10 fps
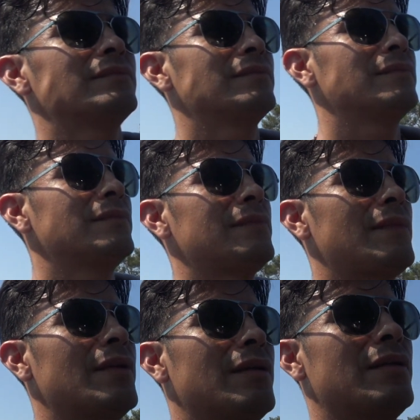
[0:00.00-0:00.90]
Who you got?
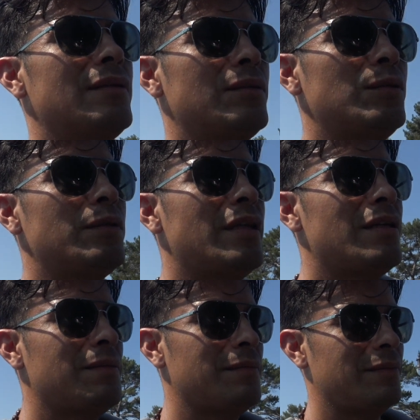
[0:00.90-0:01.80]
Oh,
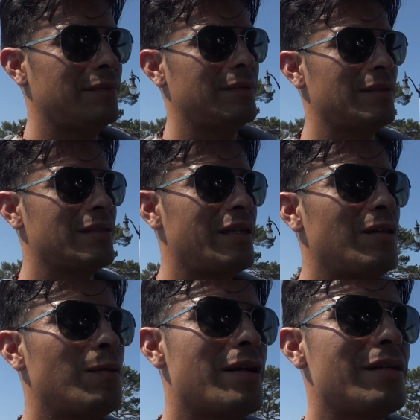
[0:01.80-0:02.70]
damn.
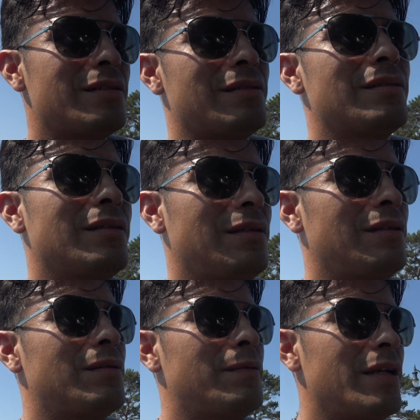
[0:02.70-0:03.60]
Skill wise,
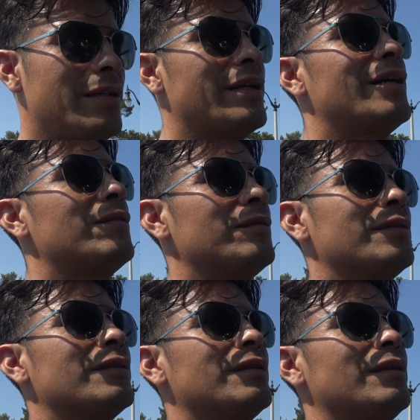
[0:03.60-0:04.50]
Rigondeaux.
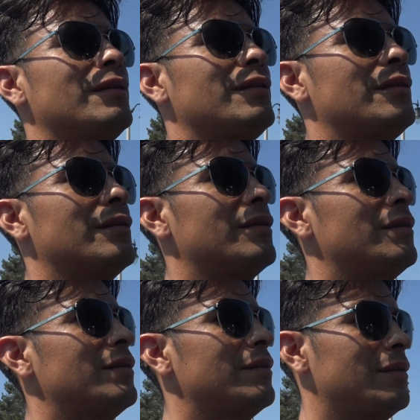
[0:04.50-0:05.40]

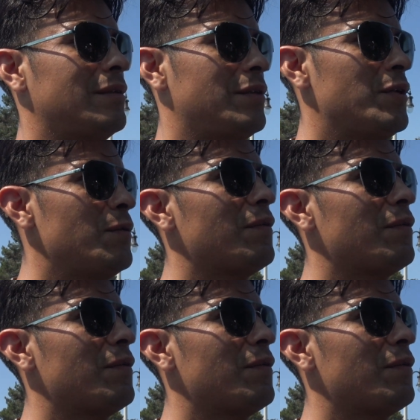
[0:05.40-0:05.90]
I, I you?